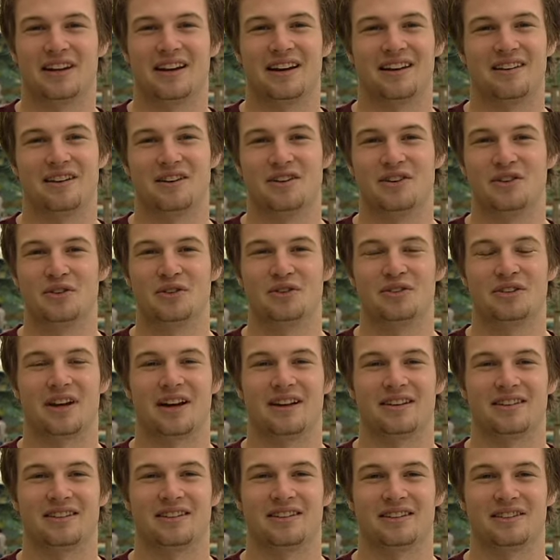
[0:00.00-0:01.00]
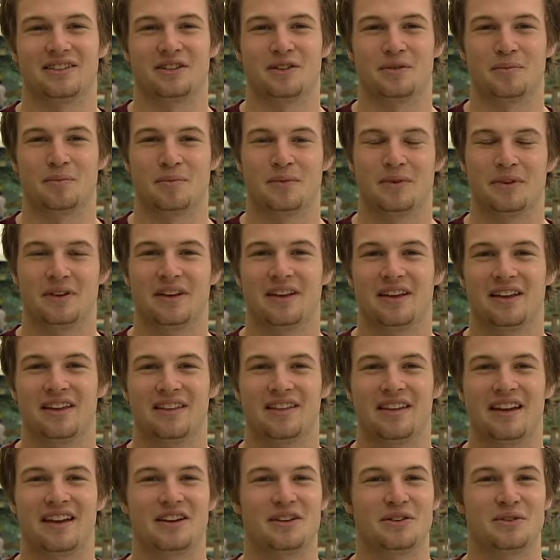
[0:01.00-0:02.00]
and the new sound system.
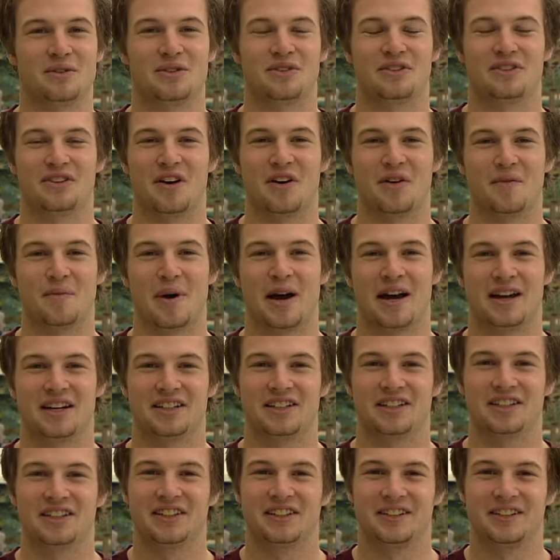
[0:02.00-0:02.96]
Thank you so much.